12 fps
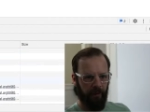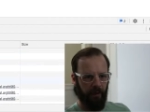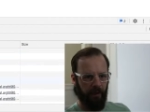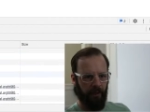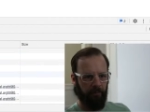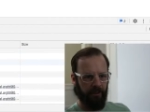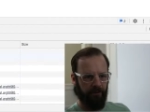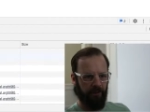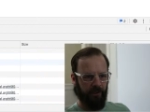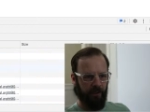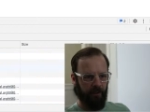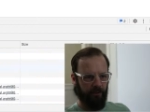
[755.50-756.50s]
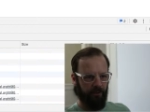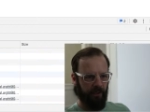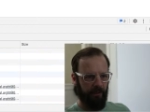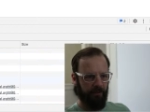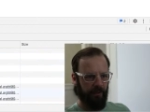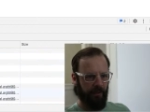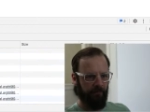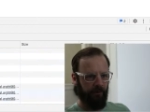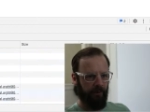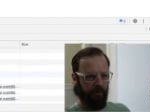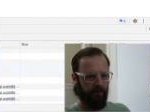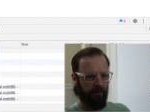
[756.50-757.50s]
But still, it's taken time for
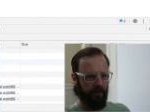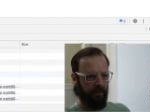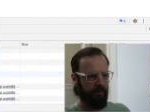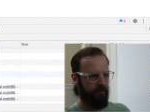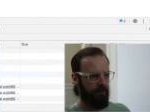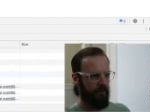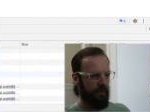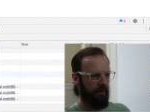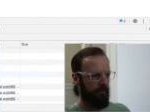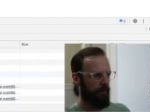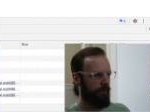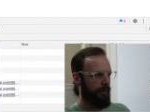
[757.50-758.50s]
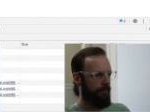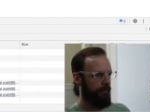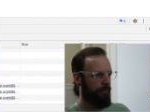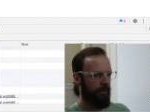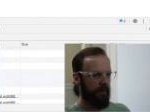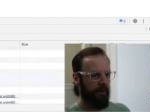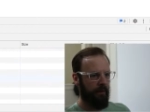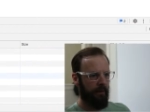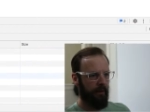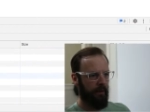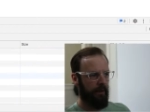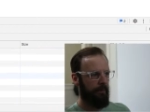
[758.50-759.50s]
all these things to download it.
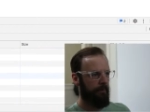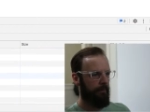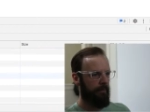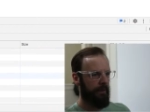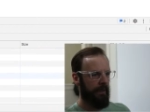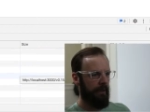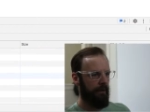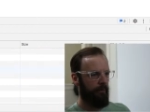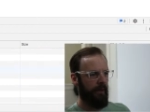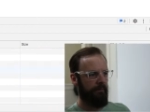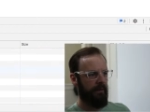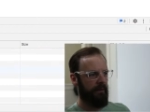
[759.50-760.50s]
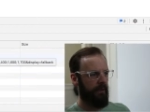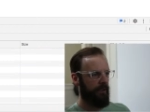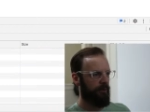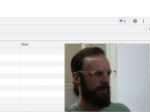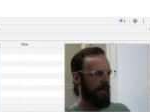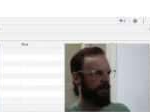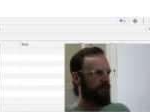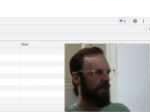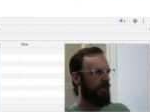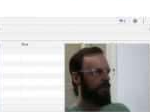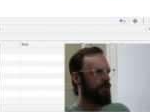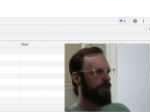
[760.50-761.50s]
But now that we have that nice max
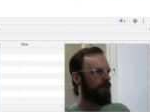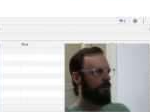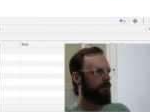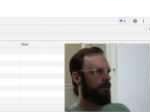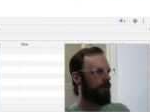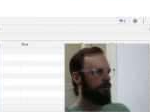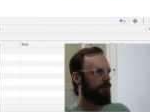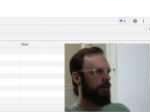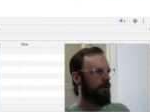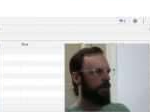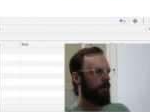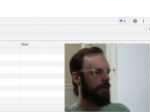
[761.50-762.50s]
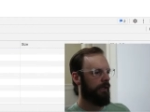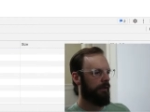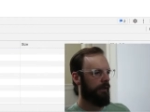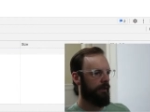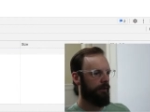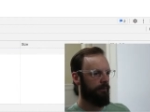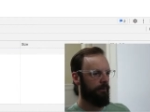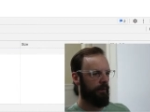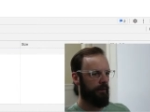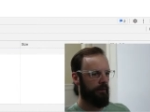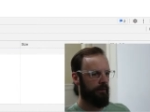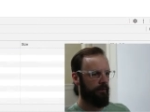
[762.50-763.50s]
age that's long on there and I hit
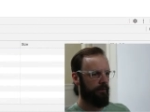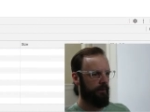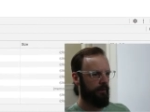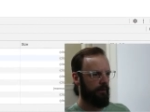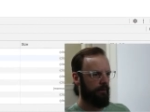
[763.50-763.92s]
reload,